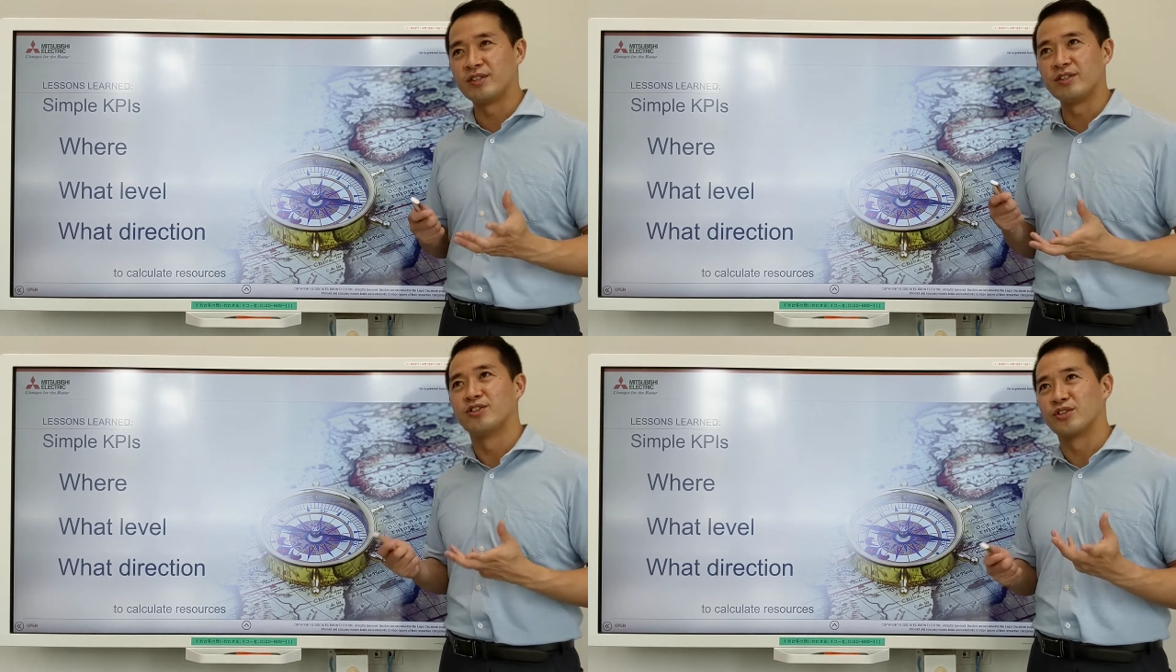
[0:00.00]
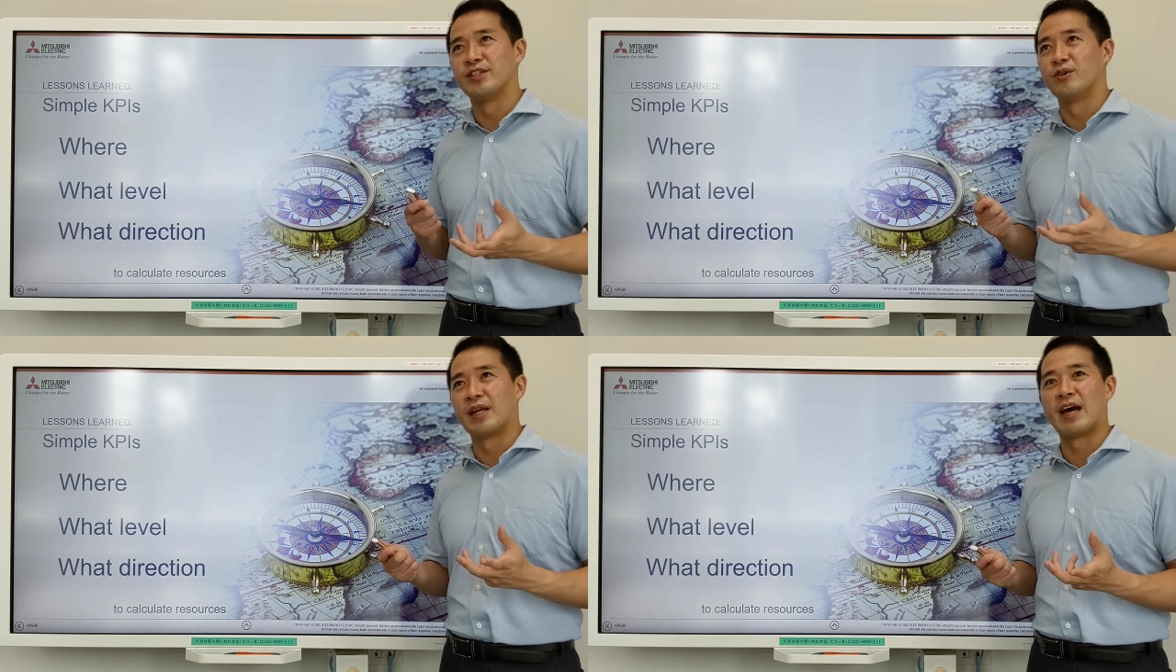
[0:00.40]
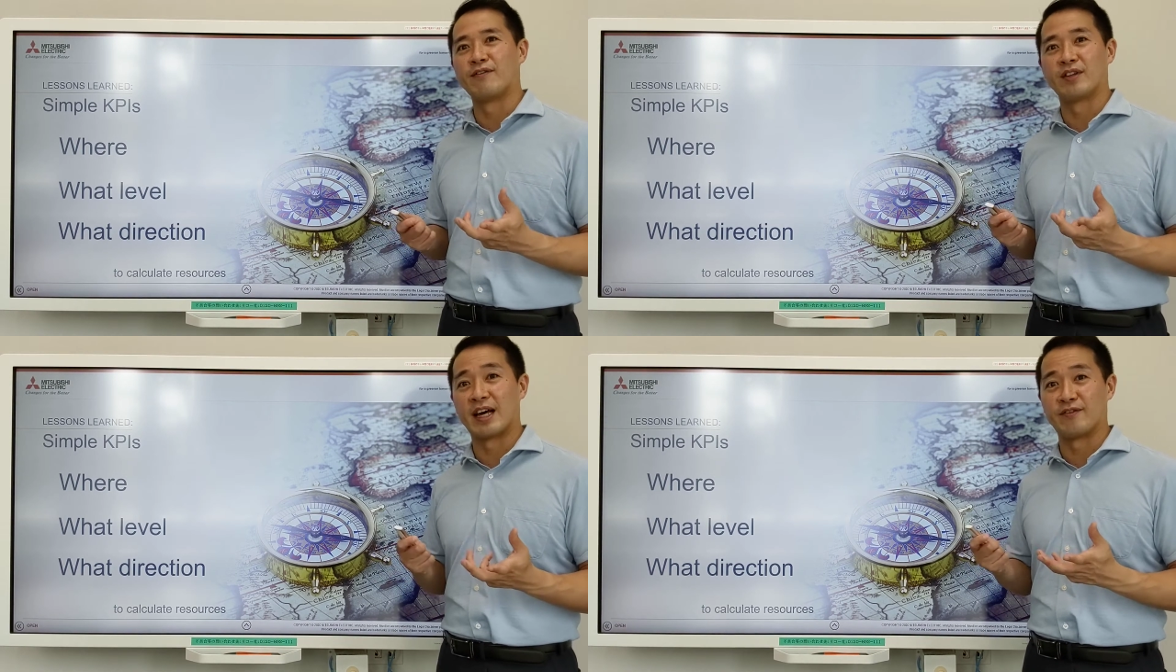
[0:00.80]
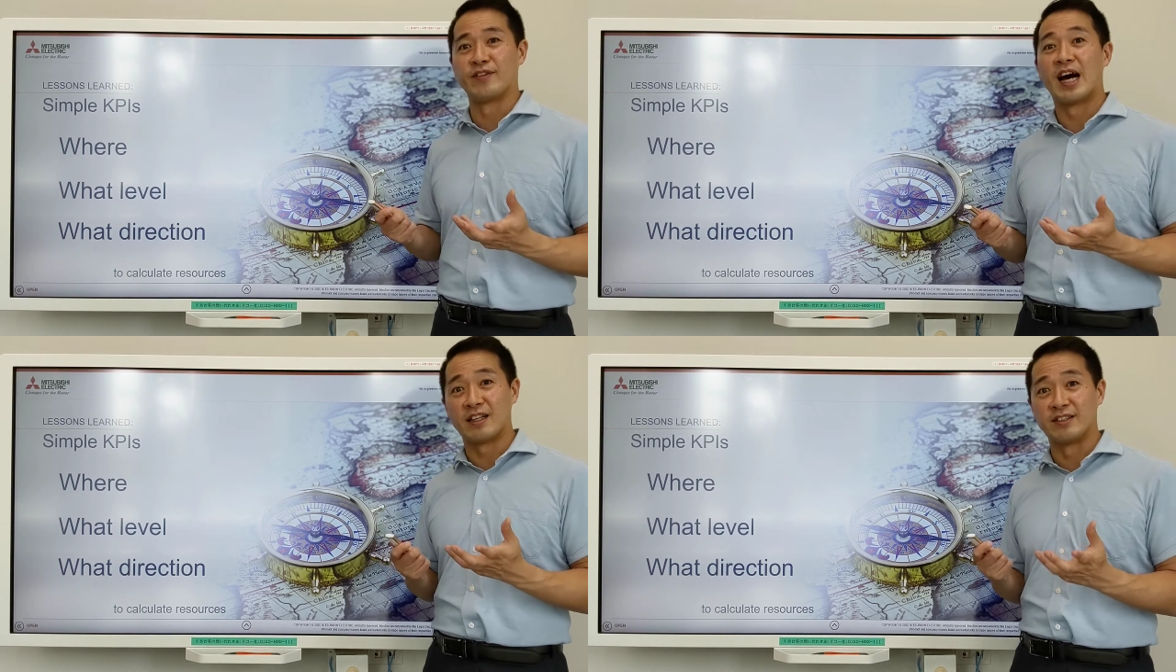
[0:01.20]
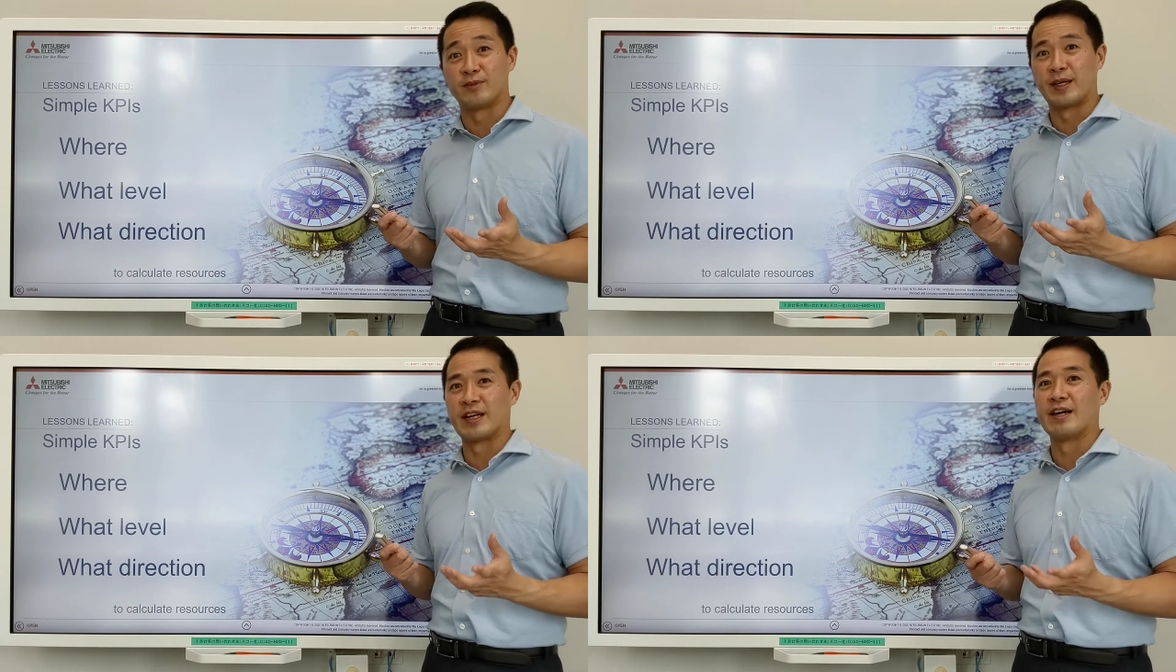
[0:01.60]
usually don't have a lot of knowledge
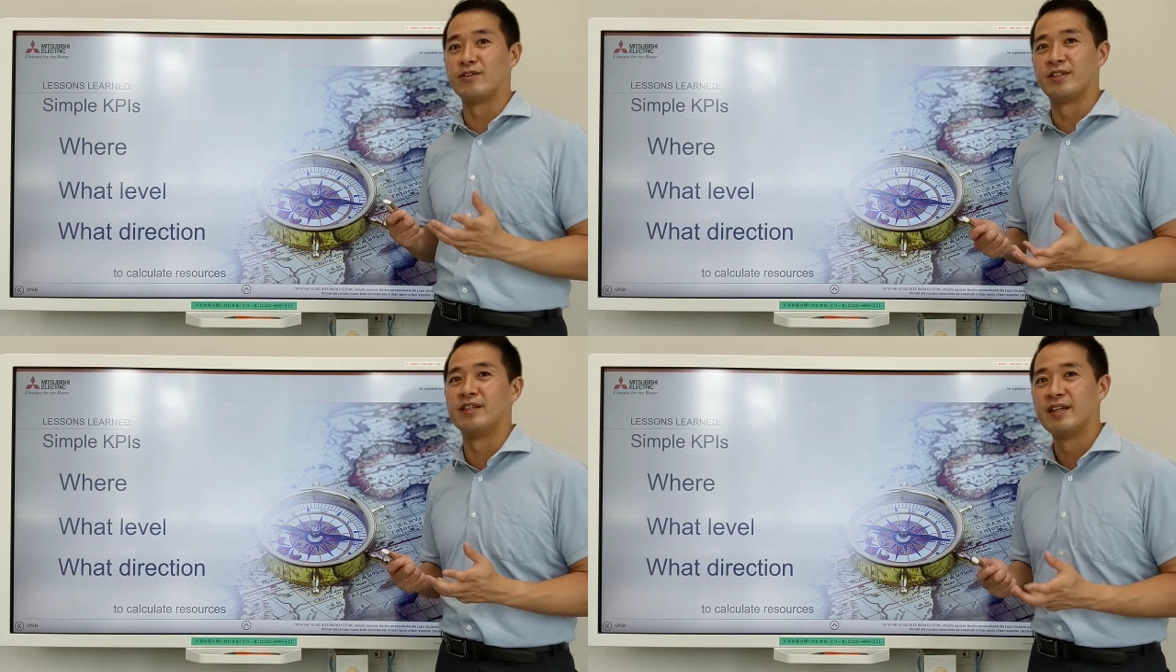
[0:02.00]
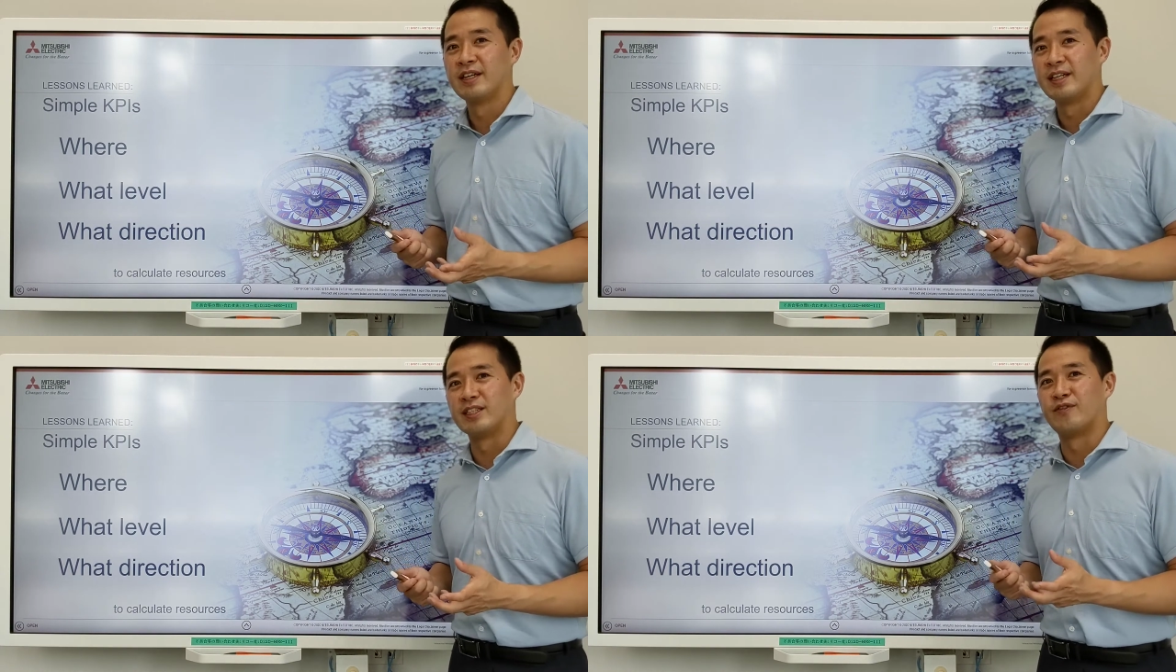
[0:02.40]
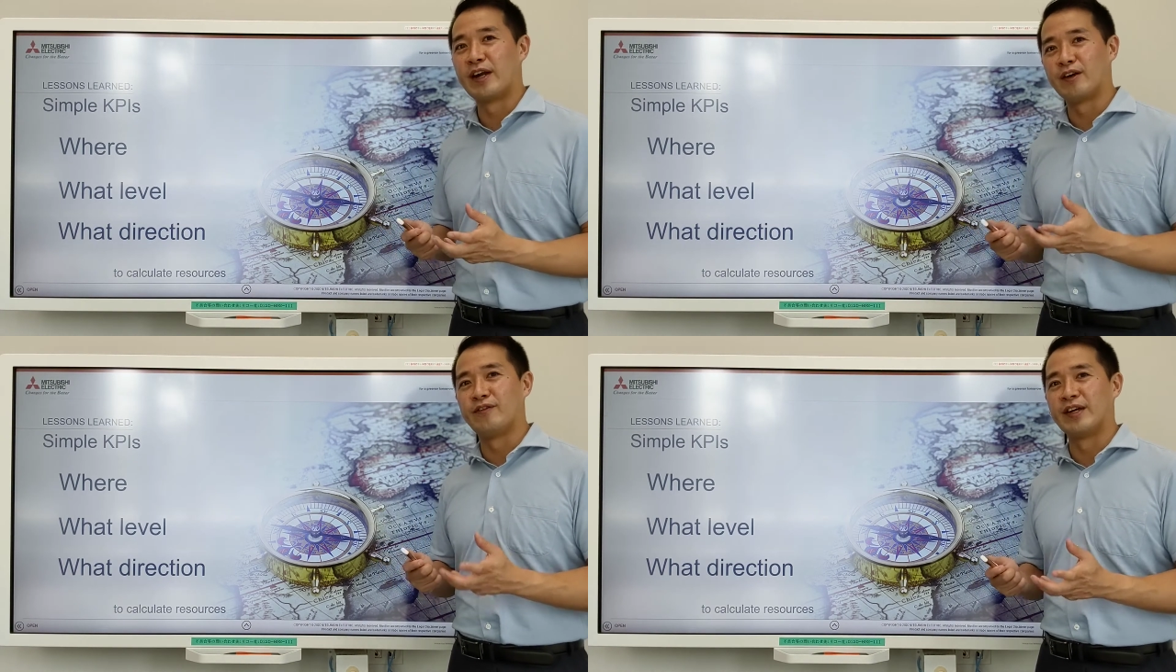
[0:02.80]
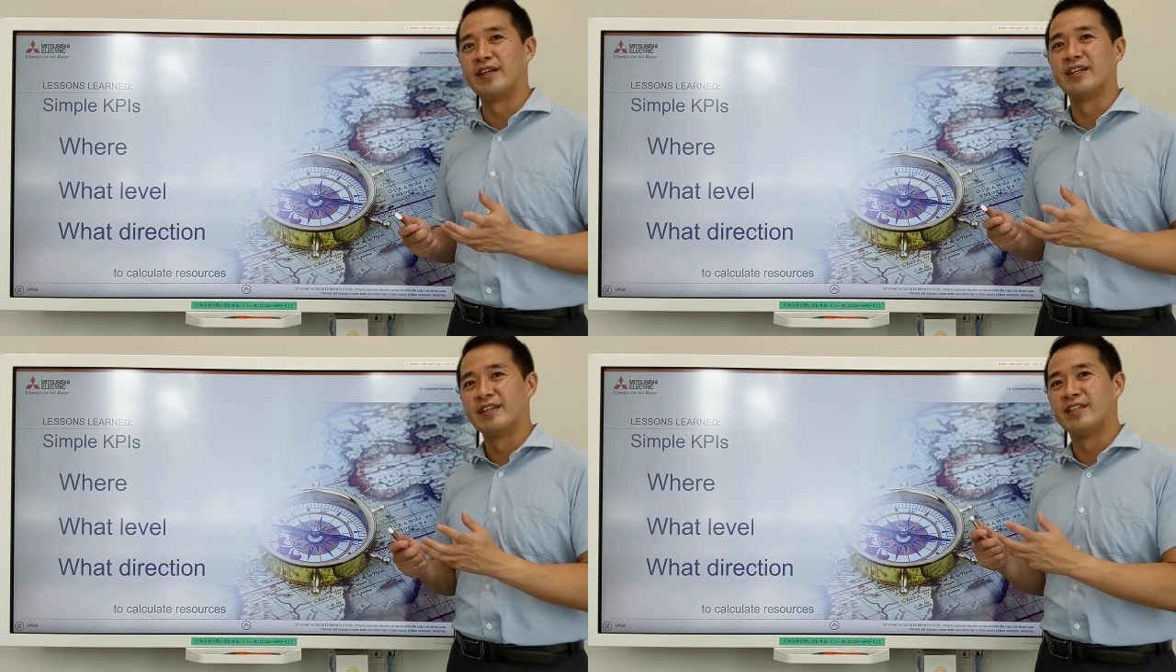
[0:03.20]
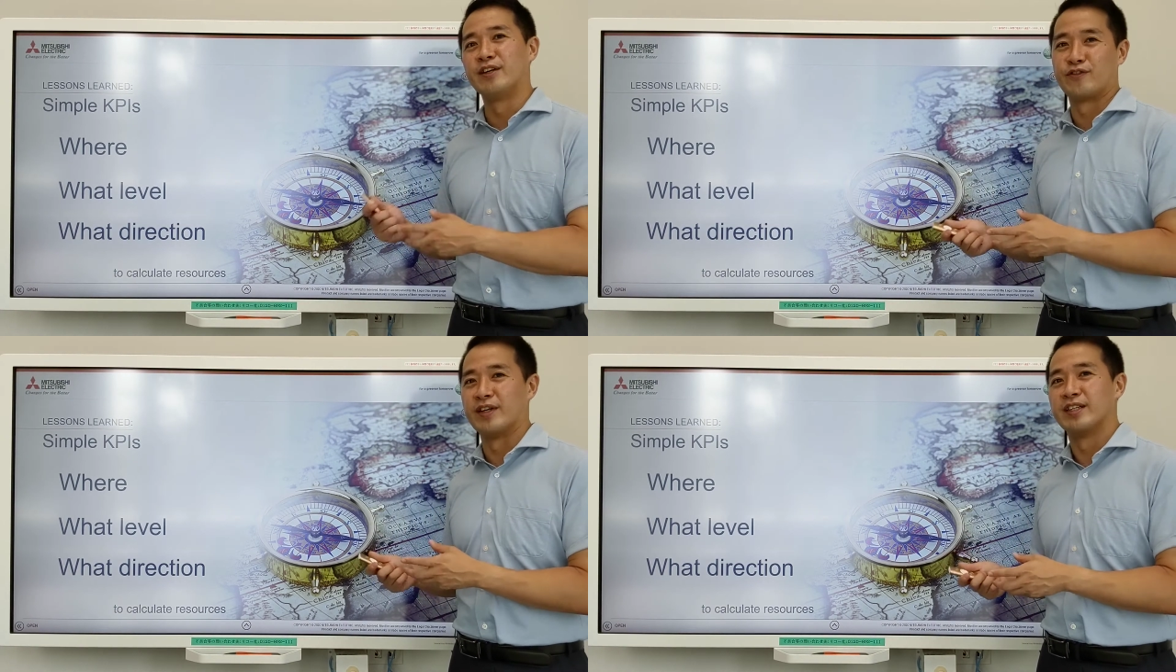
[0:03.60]
about IoT, is very, very
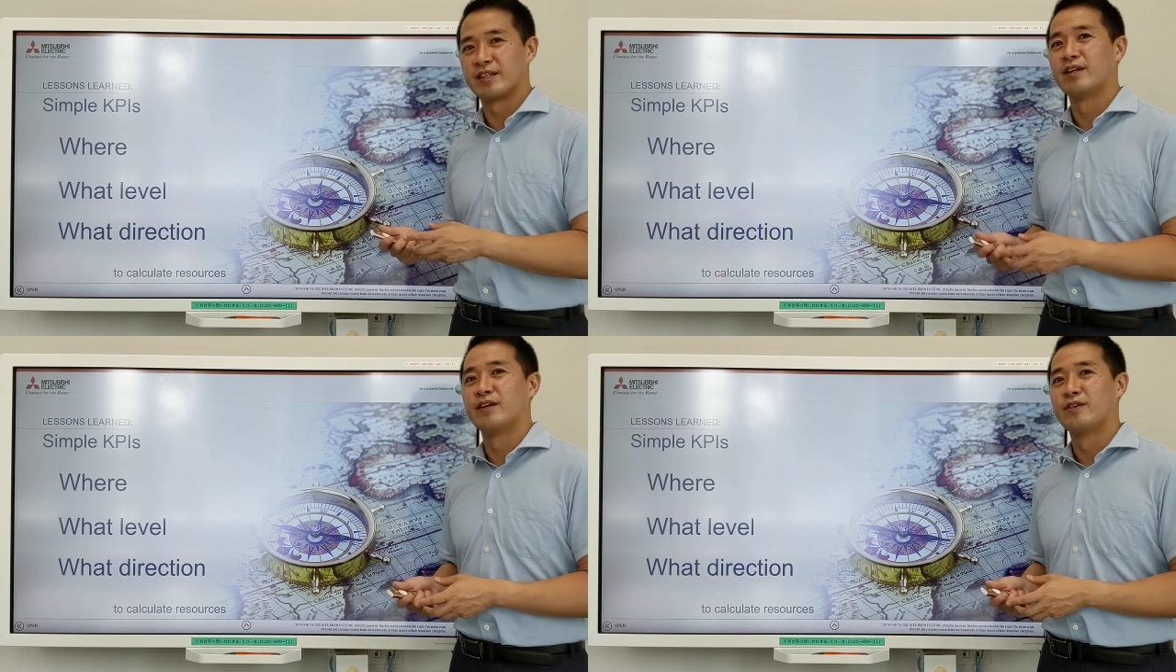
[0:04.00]
different